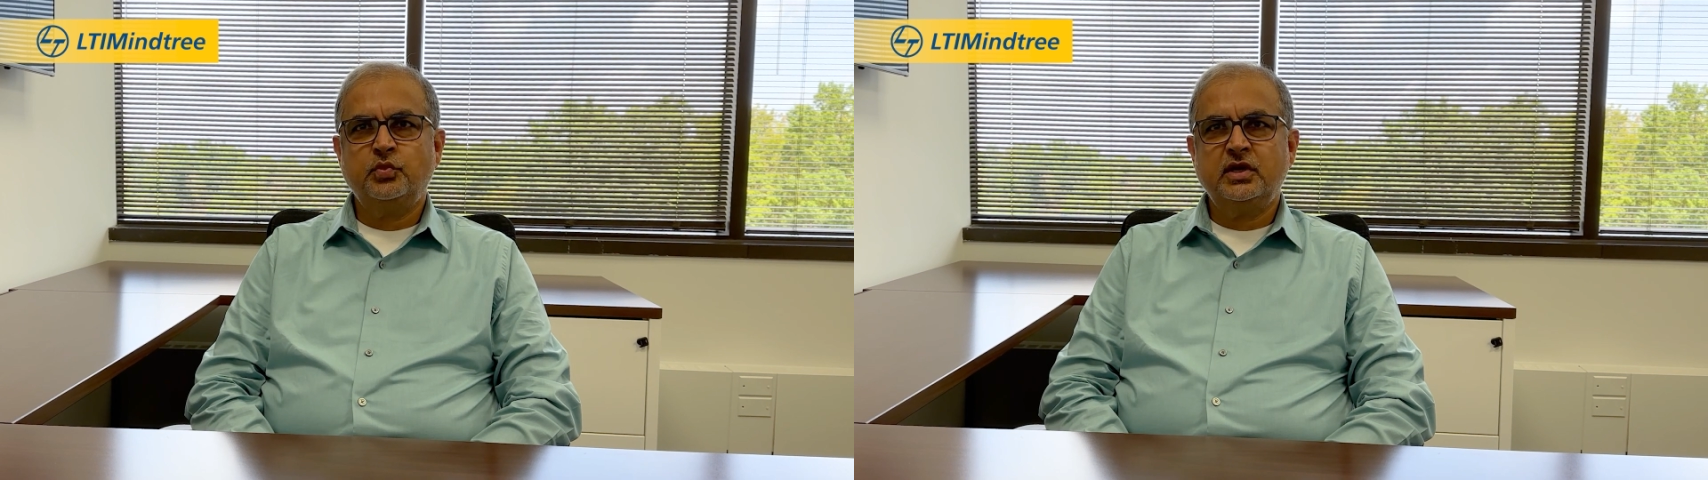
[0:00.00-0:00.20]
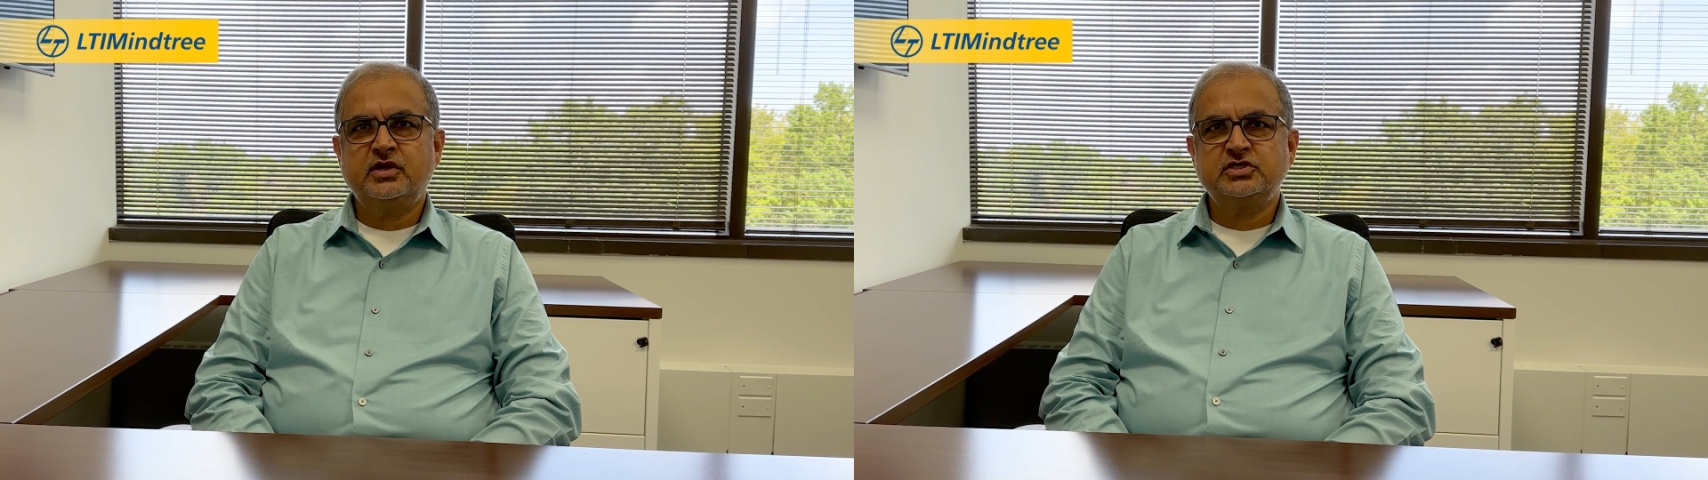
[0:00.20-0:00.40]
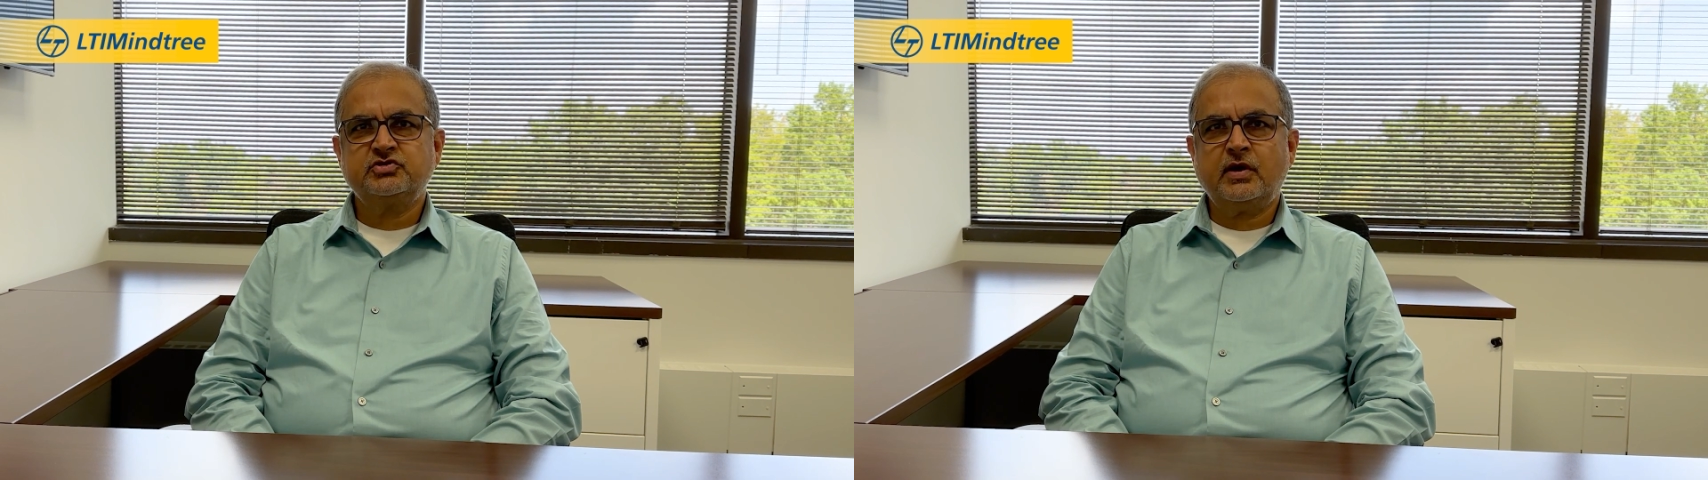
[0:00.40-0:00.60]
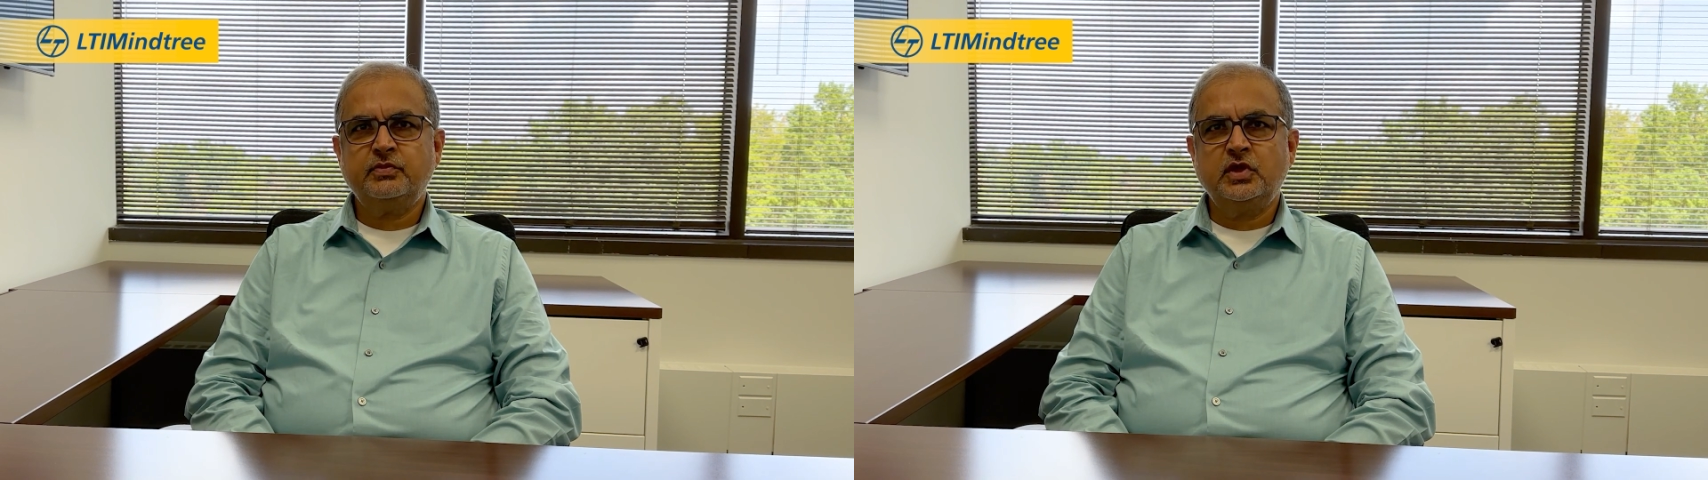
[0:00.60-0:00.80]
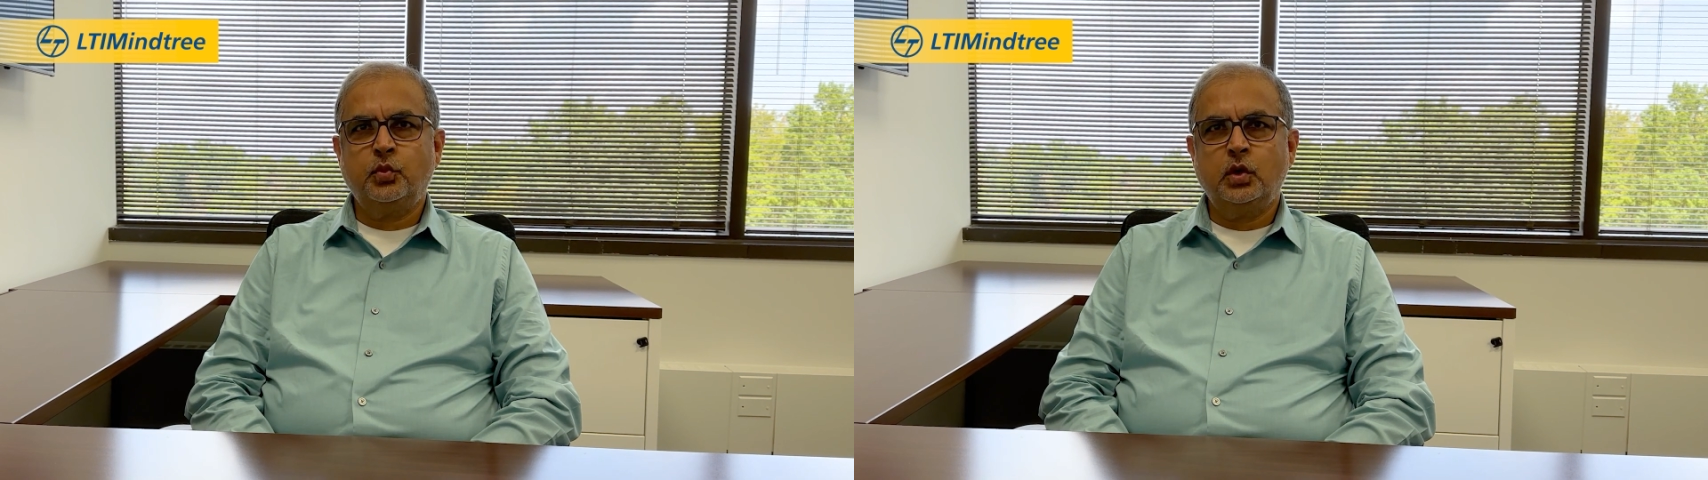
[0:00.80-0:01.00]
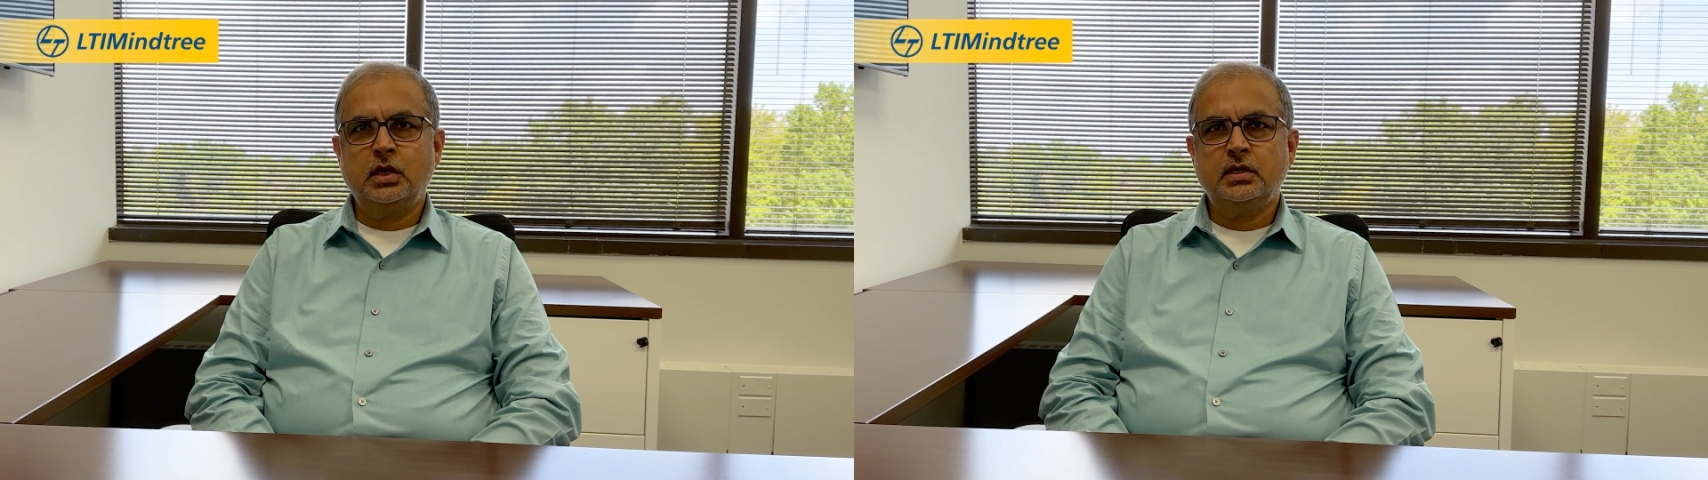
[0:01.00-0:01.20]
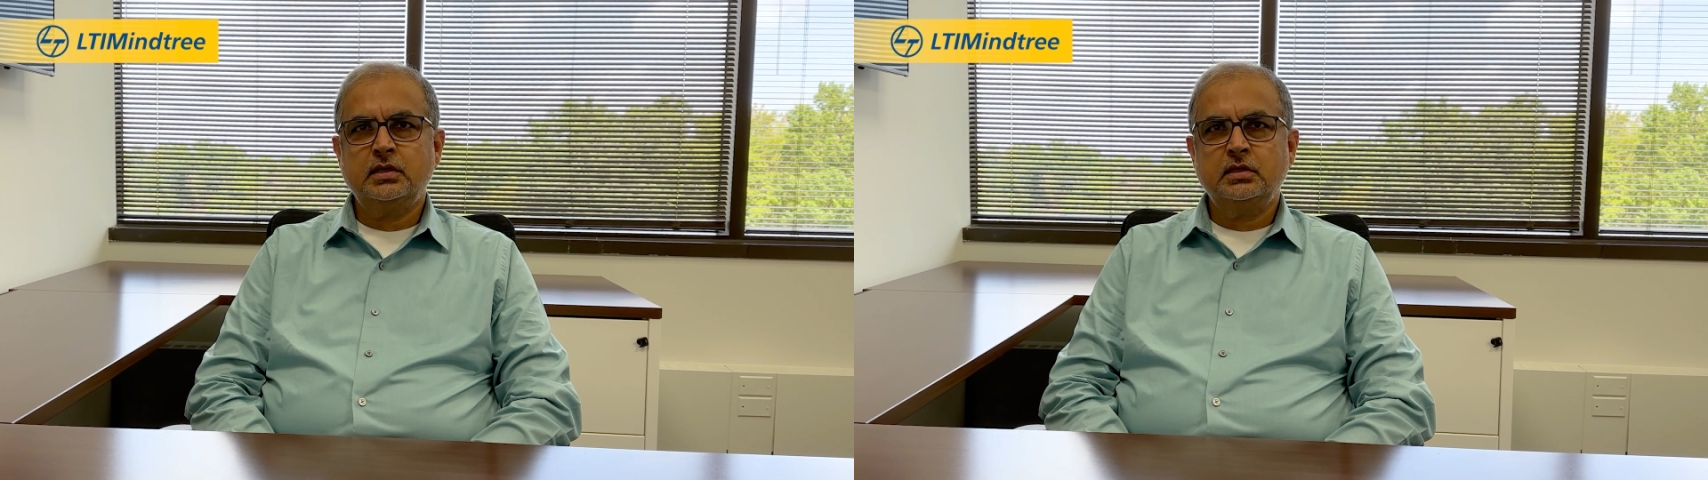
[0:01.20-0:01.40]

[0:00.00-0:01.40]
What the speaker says: will disrupt the world?